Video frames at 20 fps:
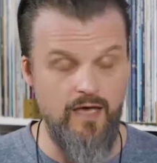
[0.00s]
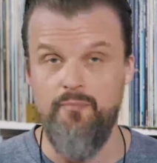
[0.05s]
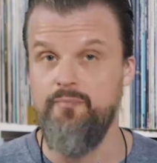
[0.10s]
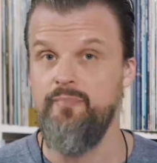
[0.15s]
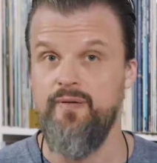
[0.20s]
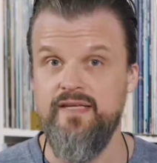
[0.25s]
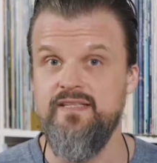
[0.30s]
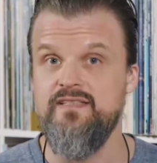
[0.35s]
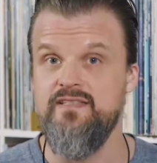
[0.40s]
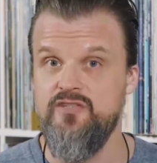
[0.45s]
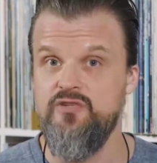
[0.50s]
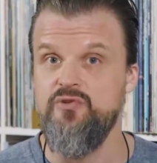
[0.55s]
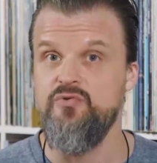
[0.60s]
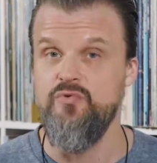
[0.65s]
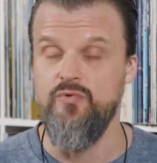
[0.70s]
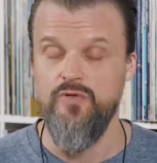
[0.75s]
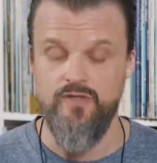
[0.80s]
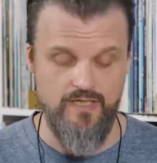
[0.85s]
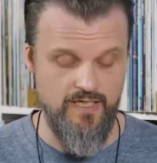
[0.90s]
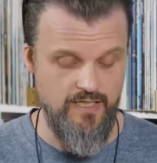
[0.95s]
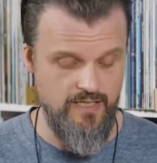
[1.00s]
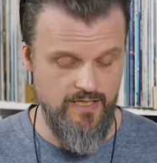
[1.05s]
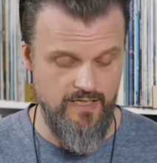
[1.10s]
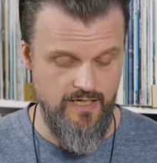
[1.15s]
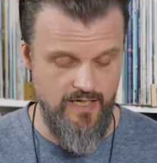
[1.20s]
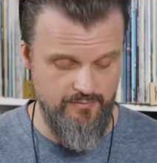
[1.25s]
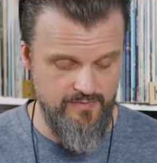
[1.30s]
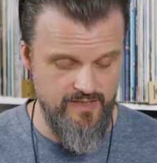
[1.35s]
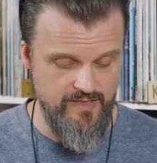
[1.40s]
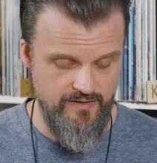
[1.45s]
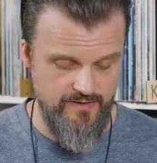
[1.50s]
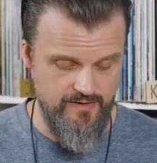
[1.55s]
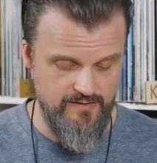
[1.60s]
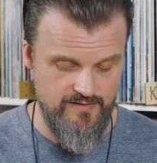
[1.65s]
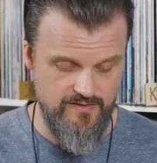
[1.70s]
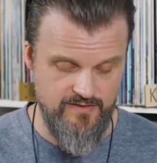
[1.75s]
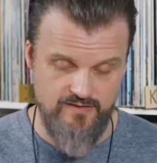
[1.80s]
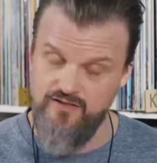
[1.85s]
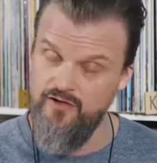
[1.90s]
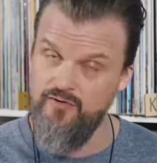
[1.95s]
please do. I mean, there's
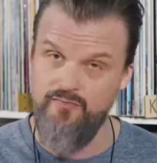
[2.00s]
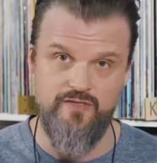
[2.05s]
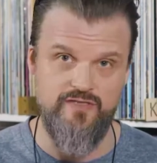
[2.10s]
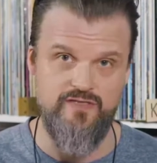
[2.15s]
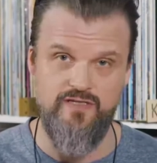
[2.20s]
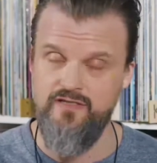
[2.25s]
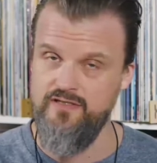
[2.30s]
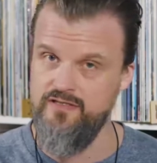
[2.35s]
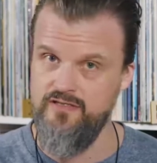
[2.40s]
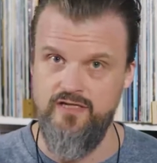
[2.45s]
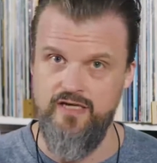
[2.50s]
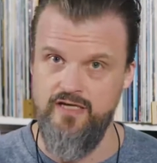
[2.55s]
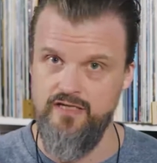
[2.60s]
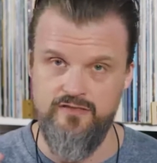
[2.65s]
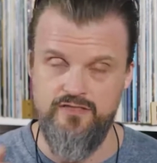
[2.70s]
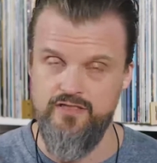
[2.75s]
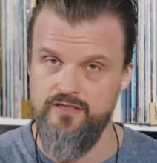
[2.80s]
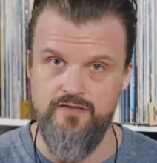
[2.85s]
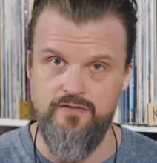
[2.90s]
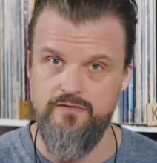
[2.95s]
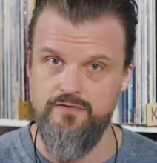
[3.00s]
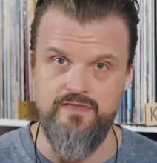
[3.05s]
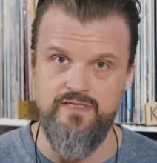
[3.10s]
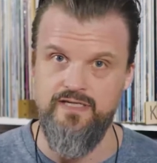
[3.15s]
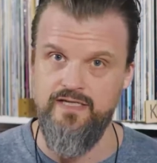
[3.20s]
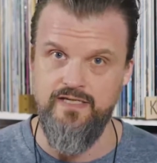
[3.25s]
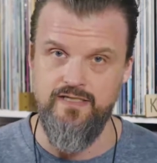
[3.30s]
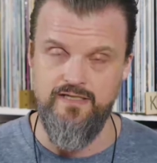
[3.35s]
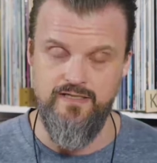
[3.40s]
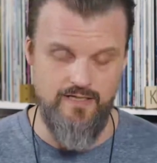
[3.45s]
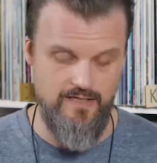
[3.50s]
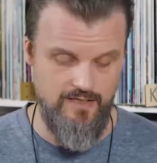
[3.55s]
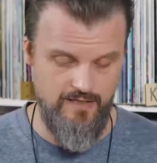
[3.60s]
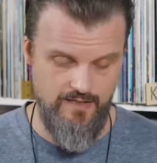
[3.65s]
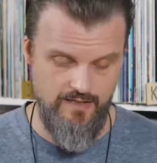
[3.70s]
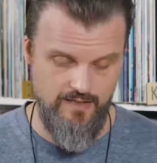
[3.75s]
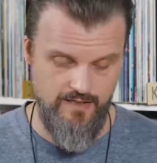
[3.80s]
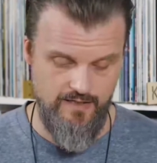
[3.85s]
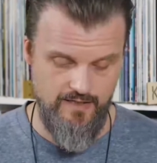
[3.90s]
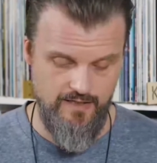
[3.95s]
so much ingenuity in
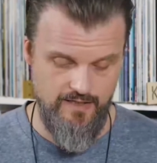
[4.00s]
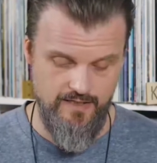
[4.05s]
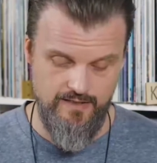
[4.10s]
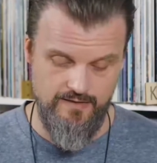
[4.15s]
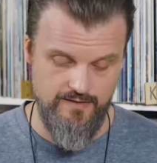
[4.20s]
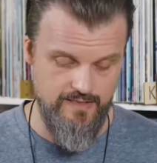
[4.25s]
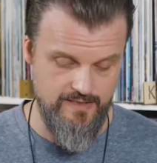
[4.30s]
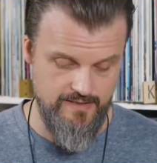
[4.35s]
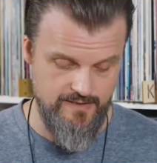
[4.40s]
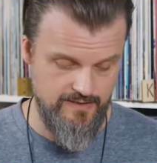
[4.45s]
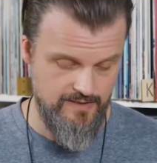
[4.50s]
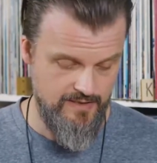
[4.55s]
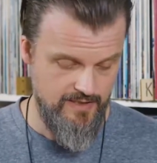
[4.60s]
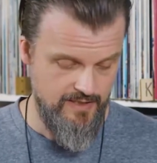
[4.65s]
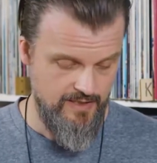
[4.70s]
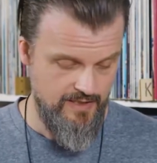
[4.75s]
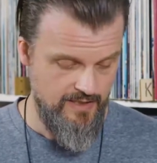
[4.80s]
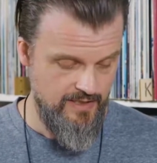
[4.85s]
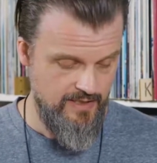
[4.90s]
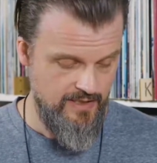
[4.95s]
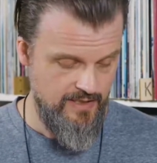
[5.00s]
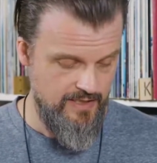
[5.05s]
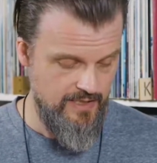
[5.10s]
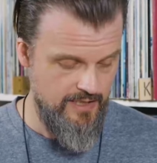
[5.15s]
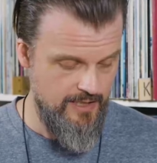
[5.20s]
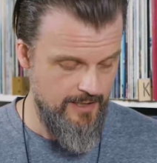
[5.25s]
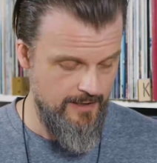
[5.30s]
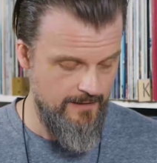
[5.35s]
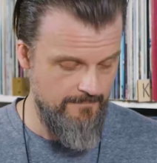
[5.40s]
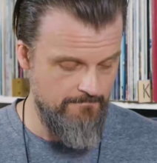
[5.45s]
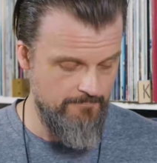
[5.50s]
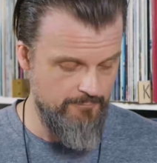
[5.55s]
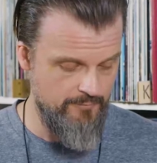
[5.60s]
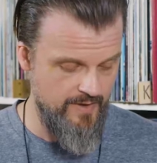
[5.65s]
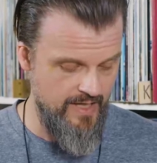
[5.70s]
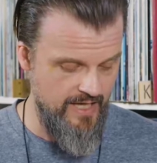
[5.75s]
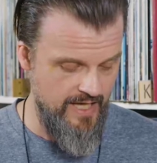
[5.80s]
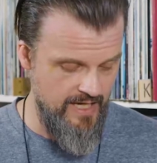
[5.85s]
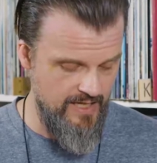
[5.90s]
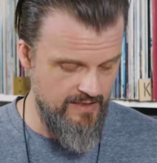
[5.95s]
this,
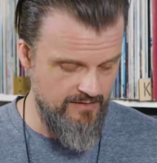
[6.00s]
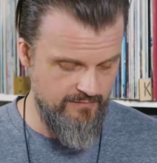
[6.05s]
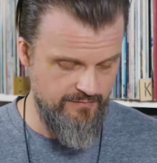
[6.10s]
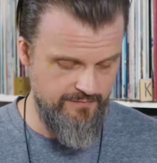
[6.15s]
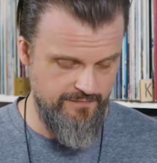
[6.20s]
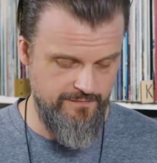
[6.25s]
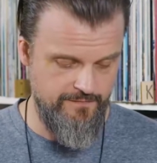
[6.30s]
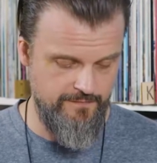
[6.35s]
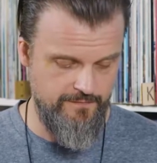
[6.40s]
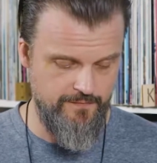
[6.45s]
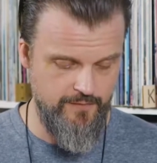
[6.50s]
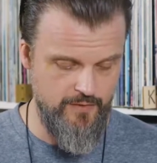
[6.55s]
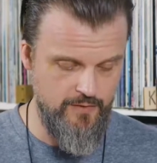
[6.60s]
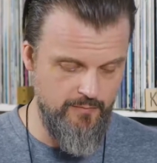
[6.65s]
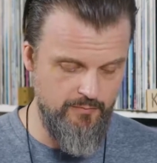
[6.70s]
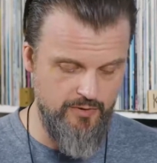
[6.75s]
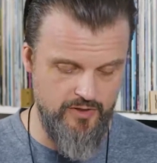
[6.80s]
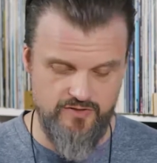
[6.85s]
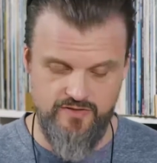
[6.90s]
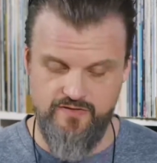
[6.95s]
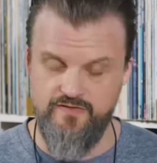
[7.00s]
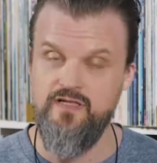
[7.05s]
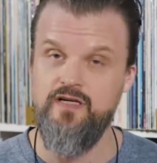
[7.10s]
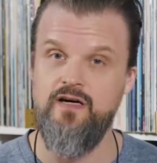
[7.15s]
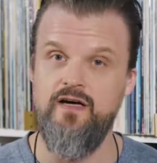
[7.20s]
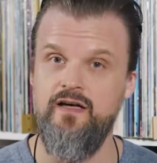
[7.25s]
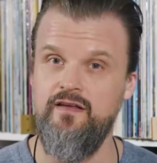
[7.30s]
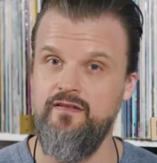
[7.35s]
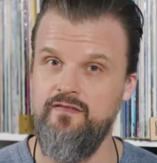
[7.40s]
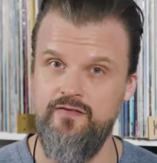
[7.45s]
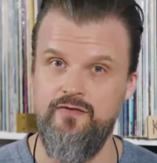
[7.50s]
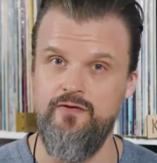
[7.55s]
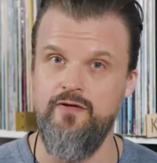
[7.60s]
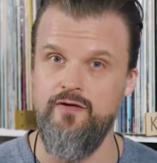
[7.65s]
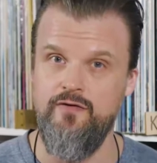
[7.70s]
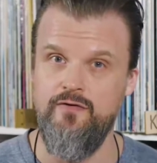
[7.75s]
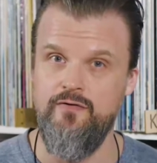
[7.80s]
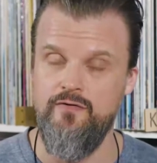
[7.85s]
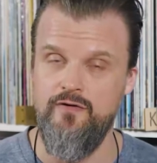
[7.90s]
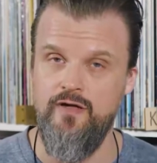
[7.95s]
and for a bunch of guys,
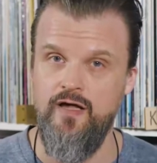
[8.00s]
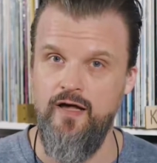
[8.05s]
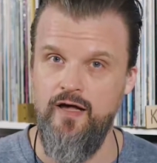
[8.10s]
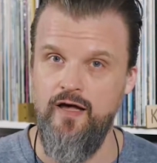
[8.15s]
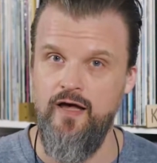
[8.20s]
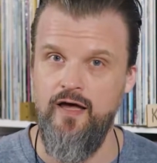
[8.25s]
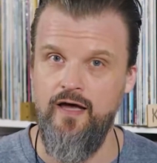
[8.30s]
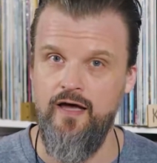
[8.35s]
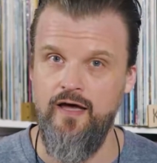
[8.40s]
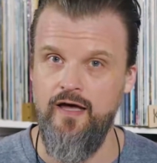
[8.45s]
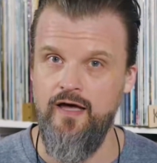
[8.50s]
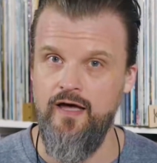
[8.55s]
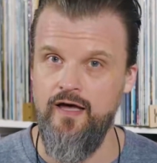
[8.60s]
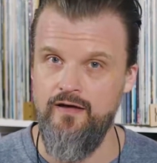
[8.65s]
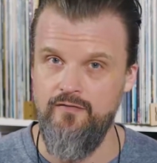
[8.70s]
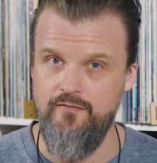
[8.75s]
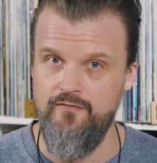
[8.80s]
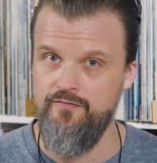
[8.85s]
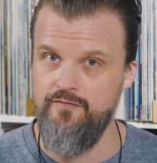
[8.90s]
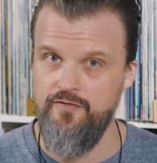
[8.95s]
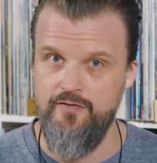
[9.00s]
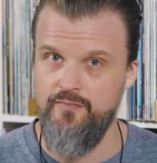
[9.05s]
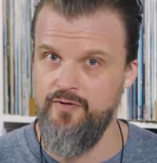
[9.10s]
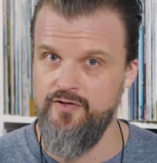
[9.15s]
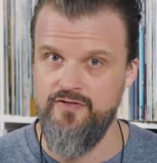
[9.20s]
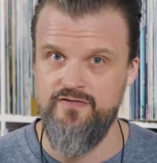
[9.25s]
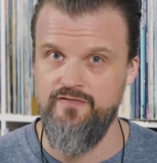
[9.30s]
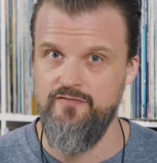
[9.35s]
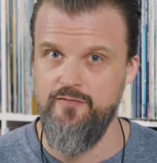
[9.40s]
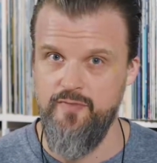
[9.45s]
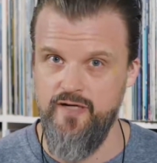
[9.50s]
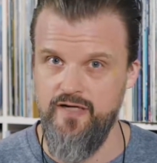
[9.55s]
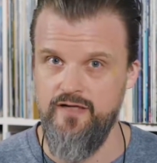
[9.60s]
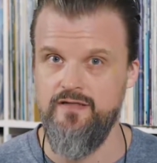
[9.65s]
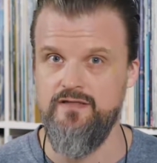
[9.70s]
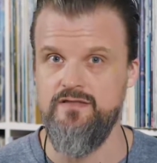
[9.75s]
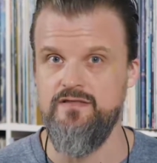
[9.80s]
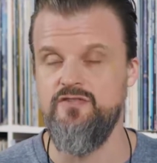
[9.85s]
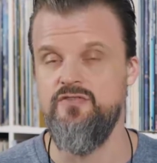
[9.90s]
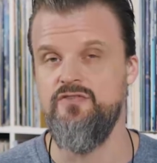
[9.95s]
for a bunch of
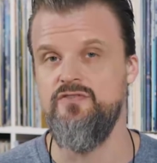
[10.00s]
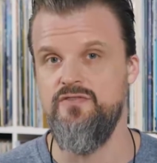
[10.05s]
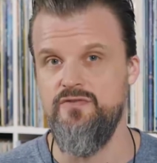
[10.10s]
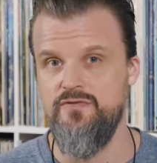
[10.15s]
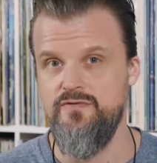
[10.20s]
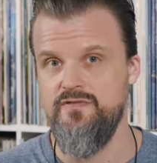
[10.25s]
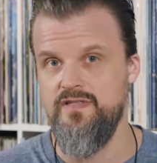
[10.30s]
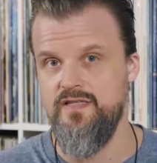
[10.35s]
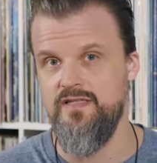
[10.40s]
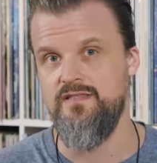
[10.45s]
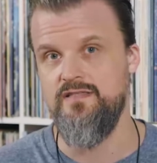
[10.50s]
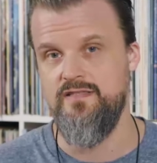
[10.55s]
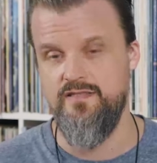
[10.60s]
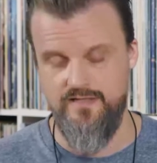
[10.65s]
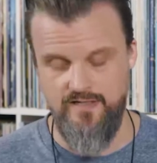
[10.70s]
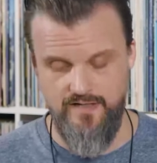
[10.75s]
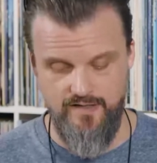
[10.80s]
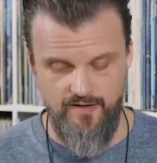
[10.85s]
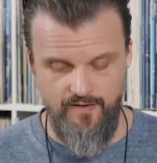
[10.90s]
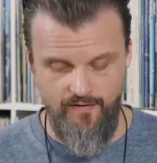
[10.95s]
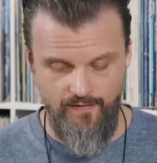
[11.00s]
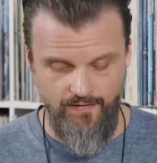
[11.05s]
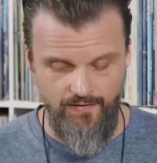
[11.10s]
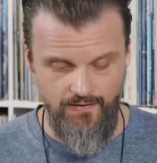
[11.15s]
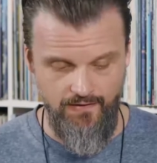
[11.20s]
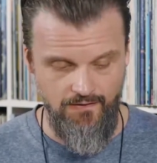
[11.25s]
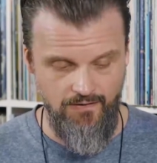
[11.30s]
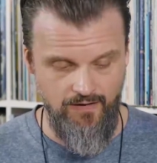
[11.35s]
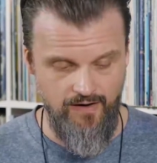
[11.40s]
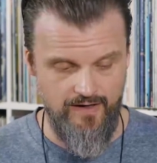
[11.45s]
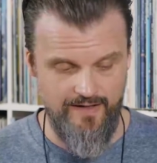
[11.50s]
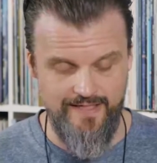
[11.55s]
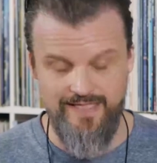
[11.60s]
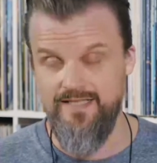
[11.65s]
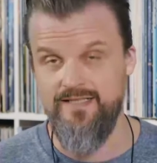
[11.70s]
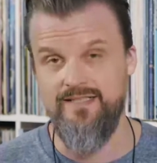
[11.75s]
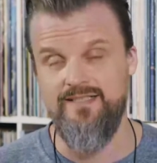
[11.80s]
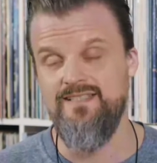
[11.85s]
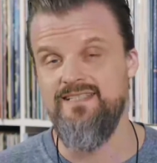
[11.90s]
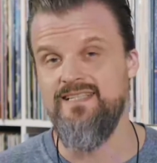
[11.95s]
Americans to do this
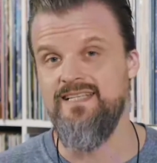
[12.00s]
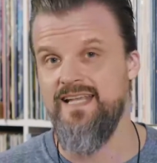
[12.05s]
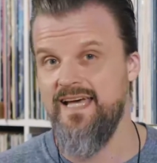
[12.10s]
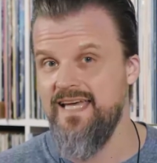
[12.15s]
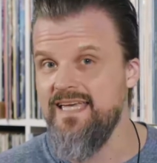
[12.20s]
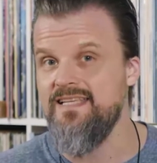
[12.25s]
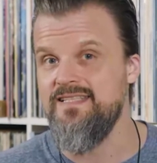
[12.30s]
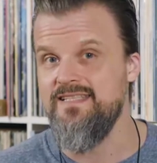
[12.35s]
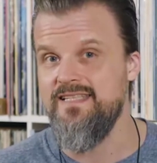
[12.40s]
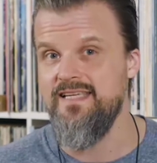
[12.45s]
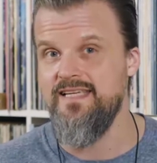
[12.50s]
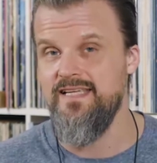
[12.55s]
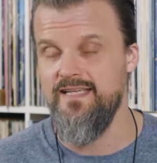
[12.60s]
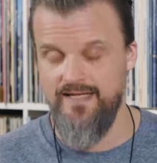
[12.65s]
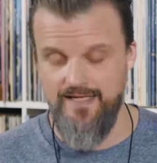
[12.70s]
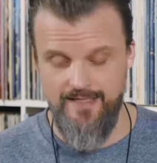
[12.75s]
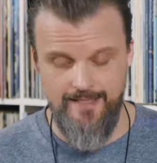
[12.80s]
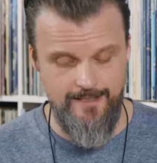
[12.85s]
in 1980